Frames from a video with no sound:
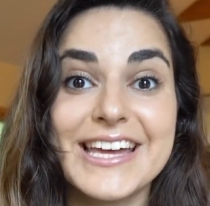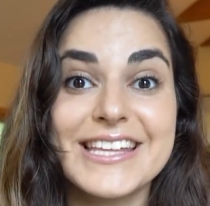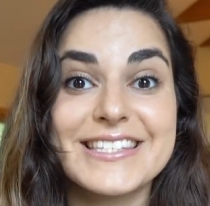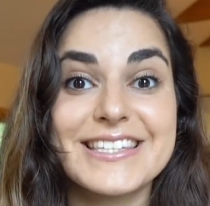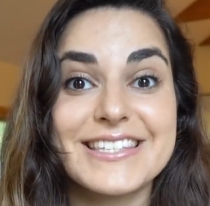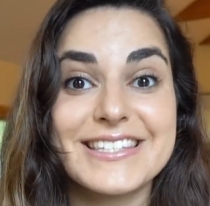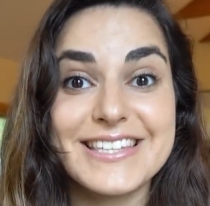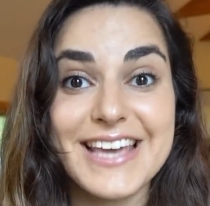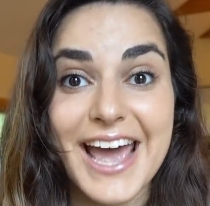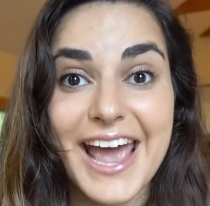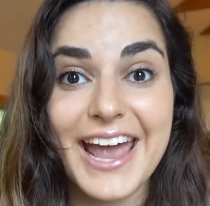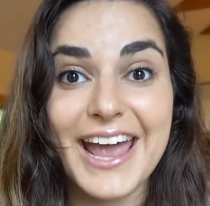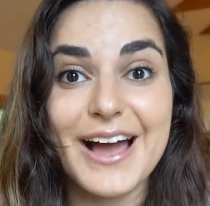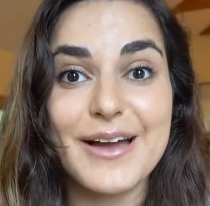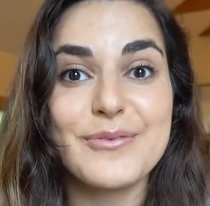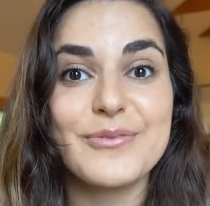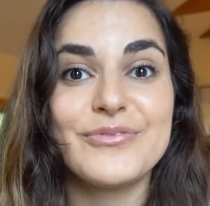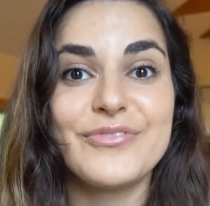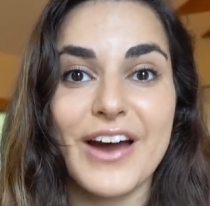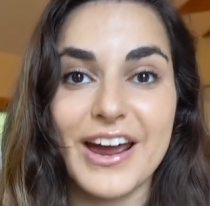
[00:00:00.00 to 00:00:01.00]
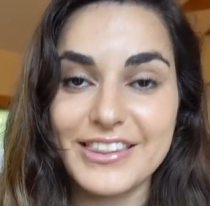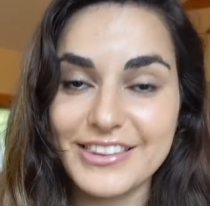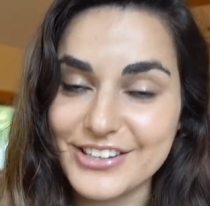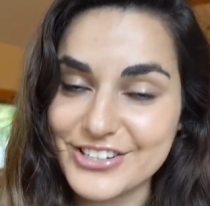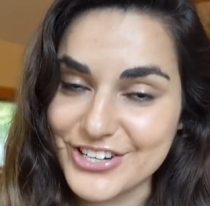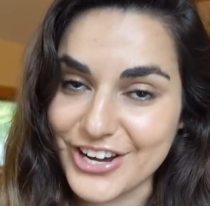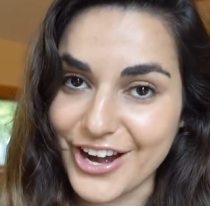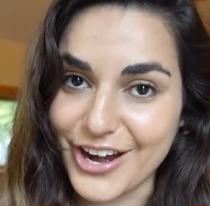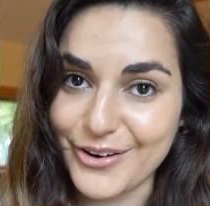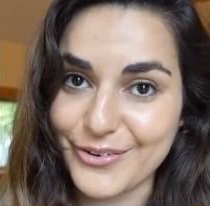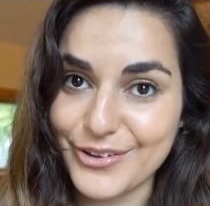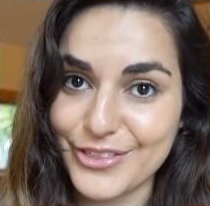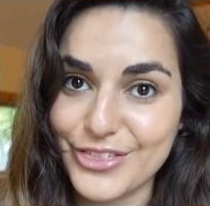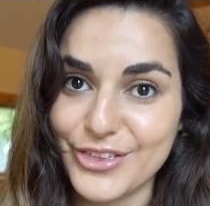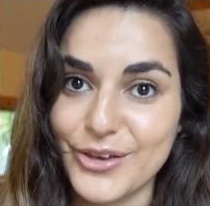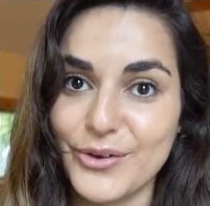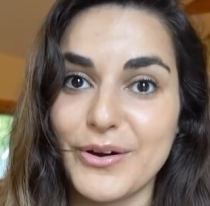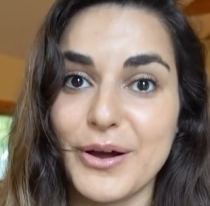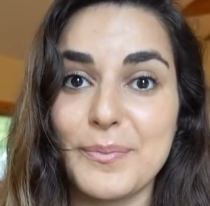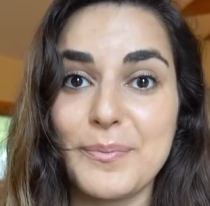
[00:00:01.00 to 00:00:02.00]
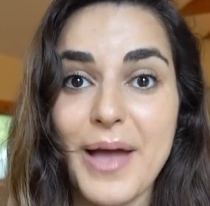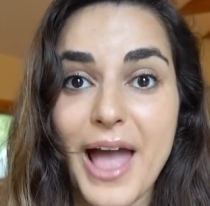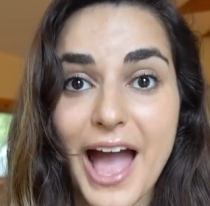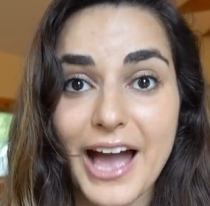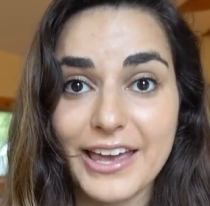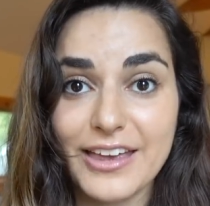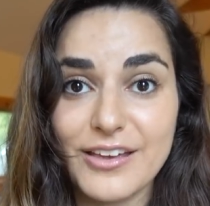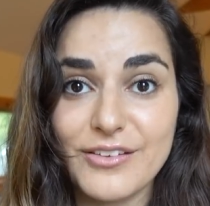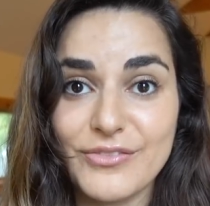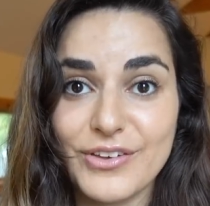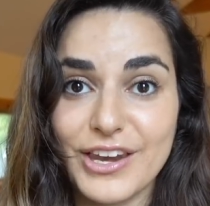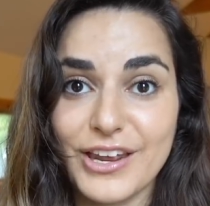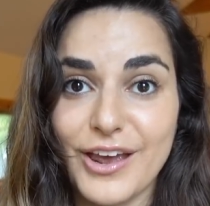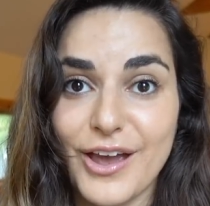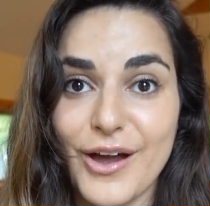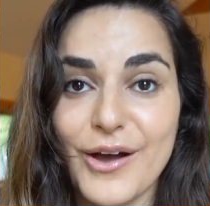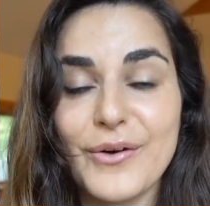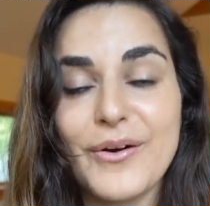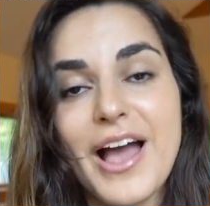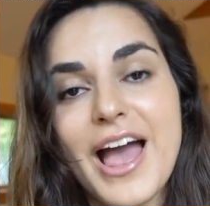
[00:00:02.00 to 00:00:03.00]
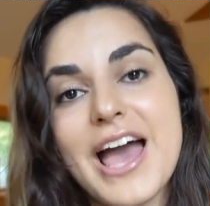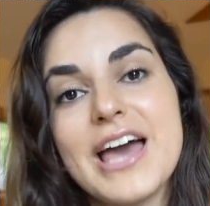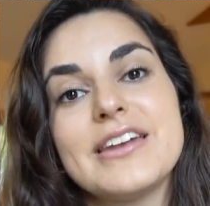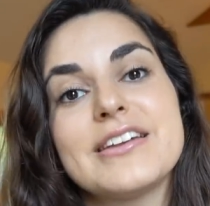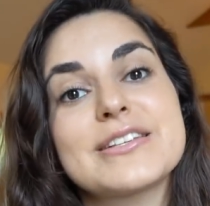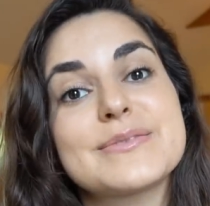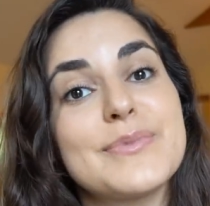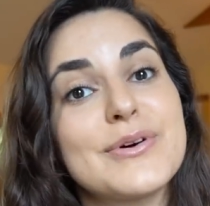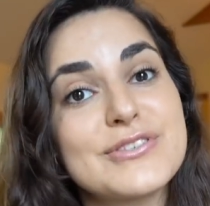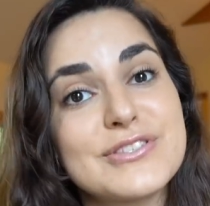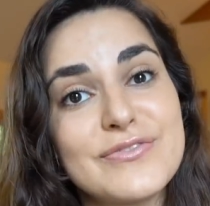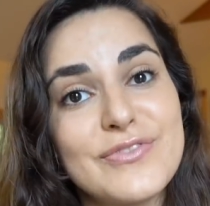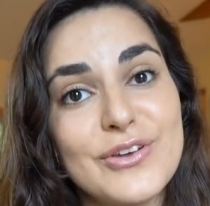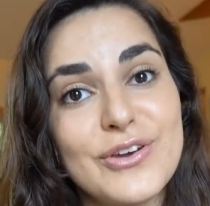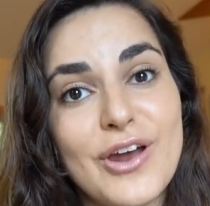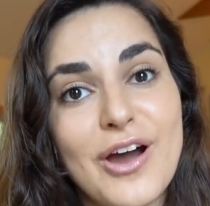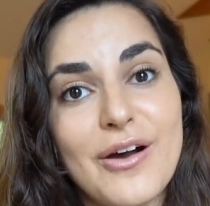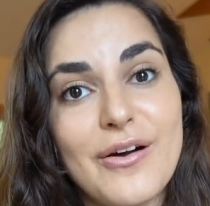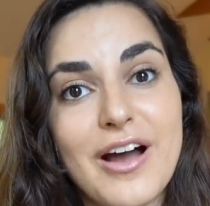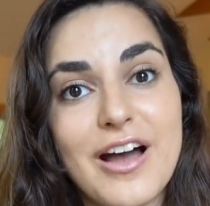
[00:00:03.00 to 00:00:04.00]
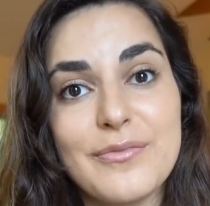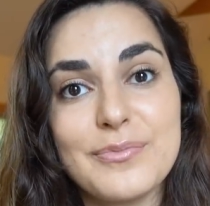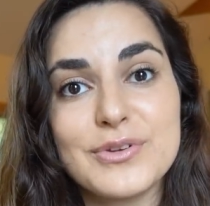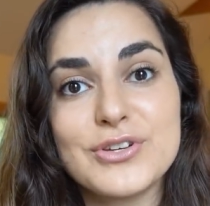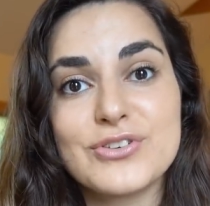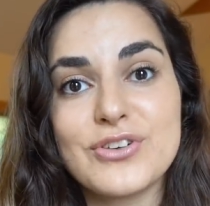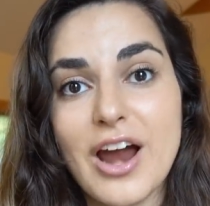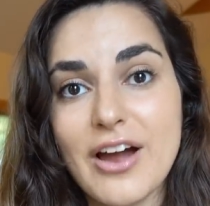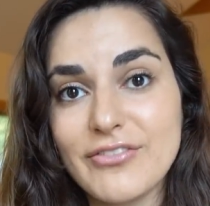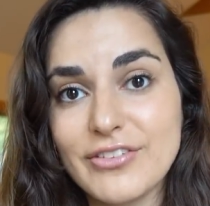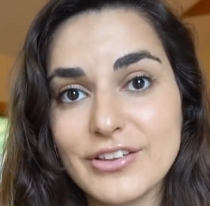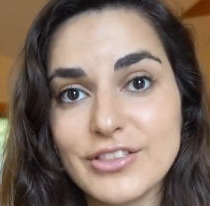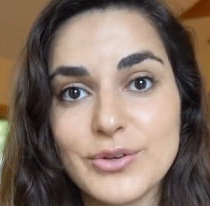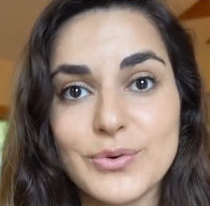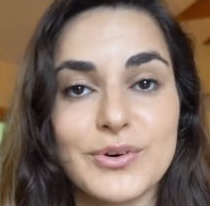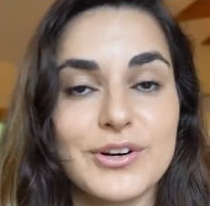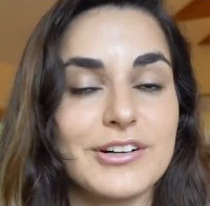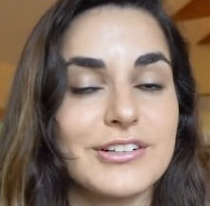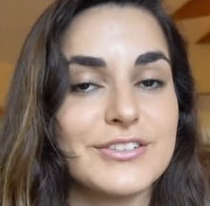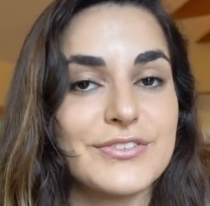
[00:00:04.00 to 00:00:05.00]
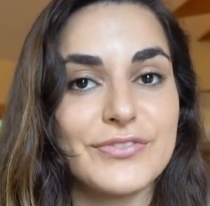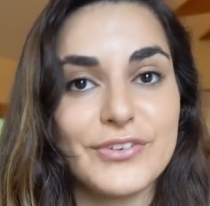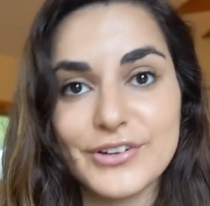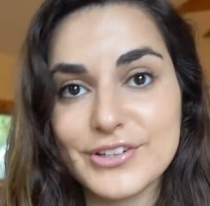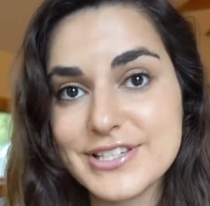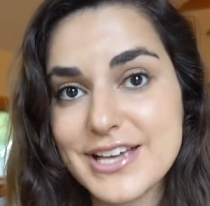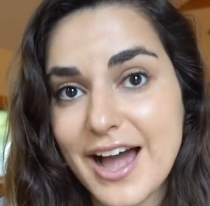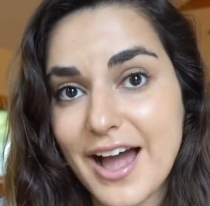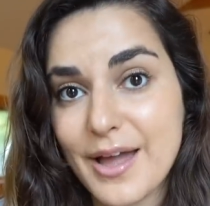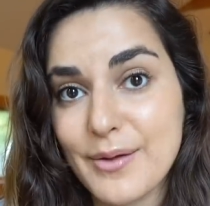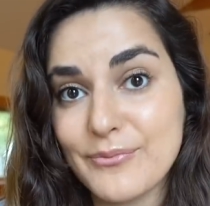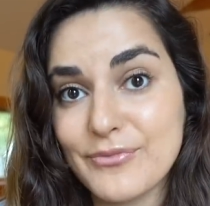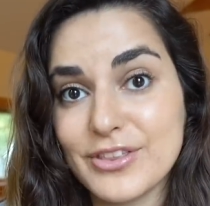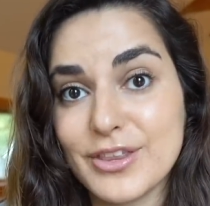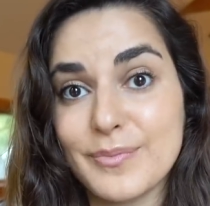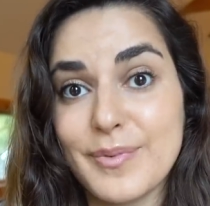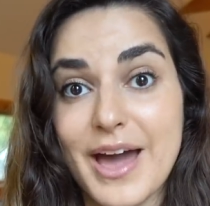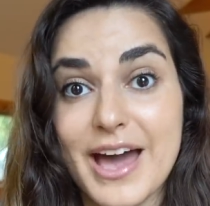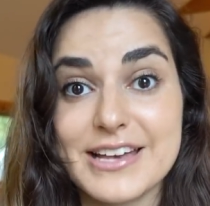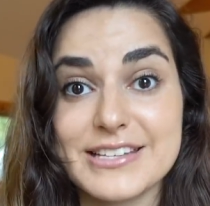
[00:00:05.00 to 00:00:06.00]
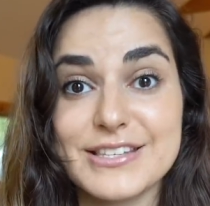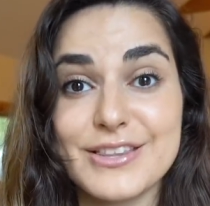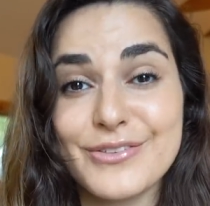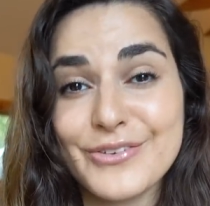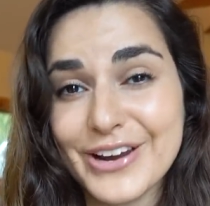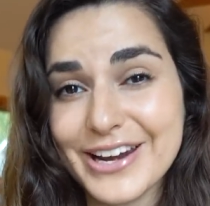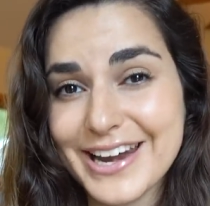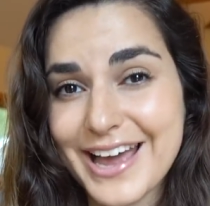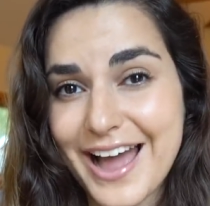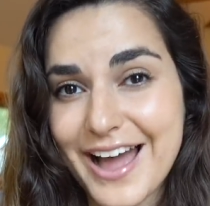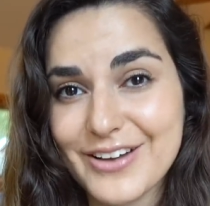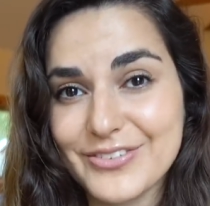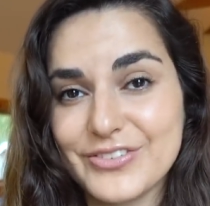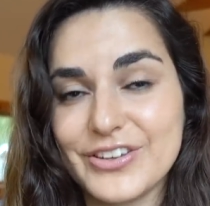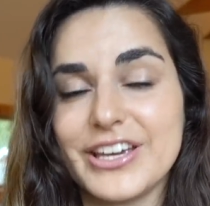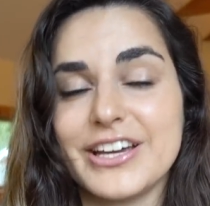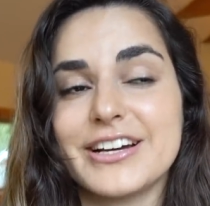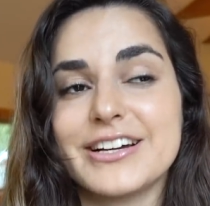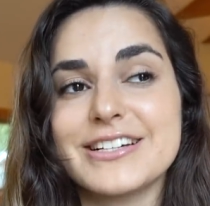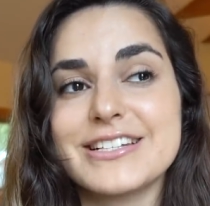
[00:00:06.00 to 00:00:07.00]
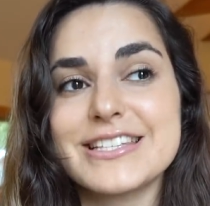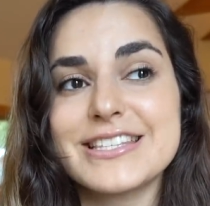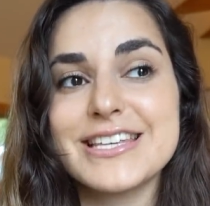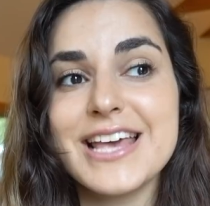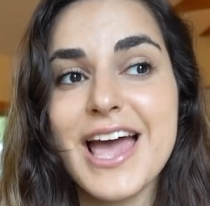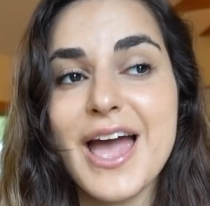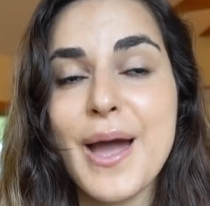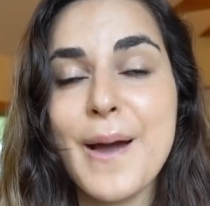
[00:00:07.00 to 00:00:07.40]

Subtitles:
Today I'm finally sharing with you a packing video, and as most of you know, I've been traveling the world full-time for the past 3.5 years,